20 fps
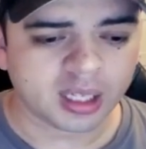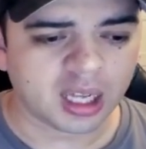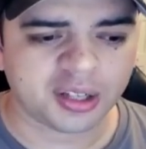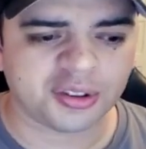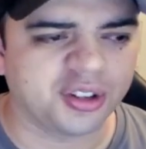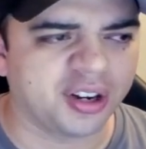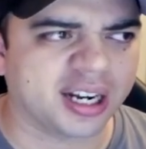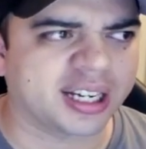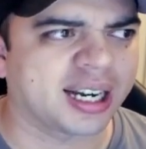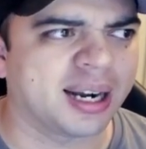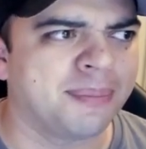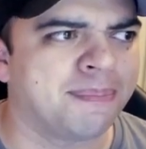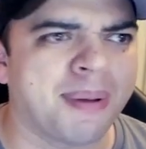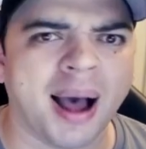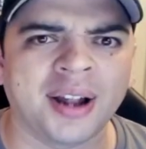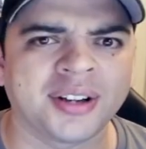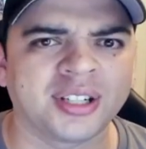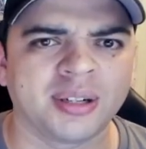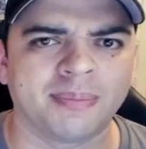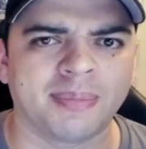They're not gonna
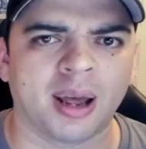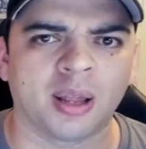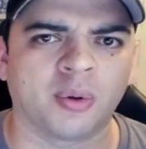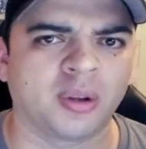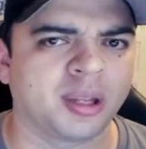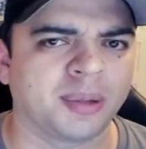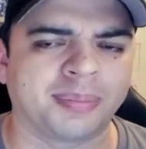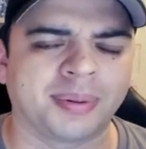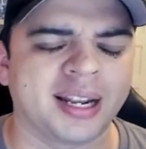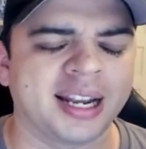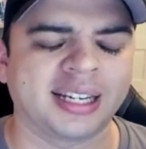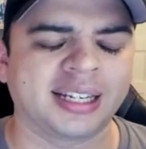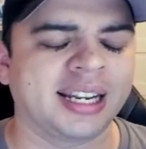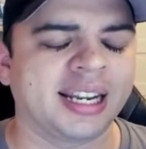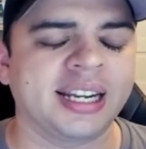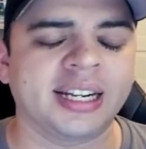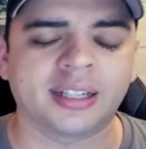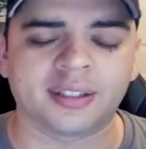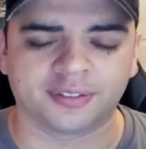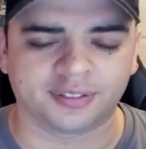bounce it, by the way. They're playing
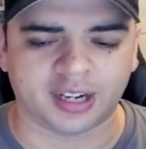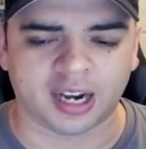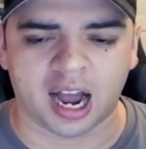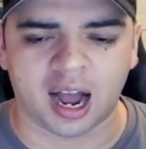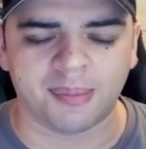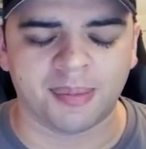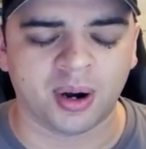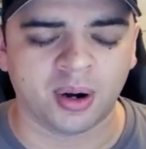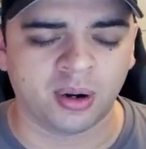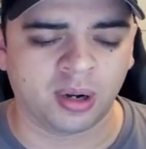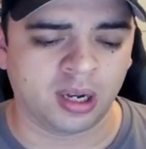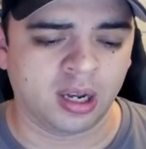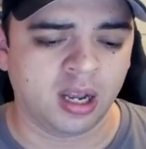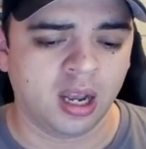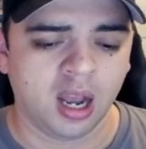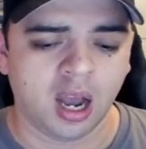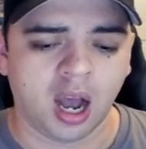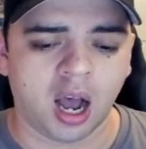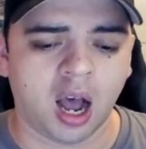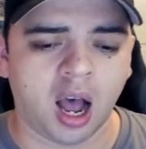Link combo.
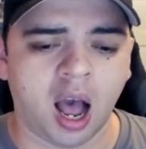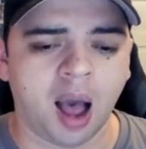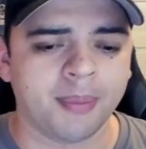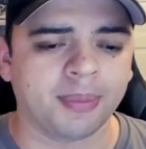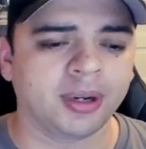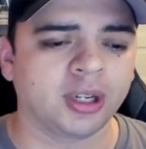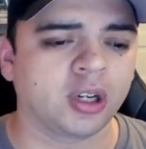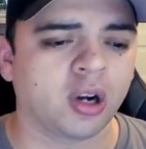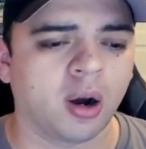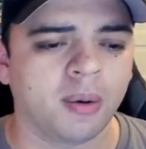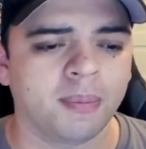I'm gonna go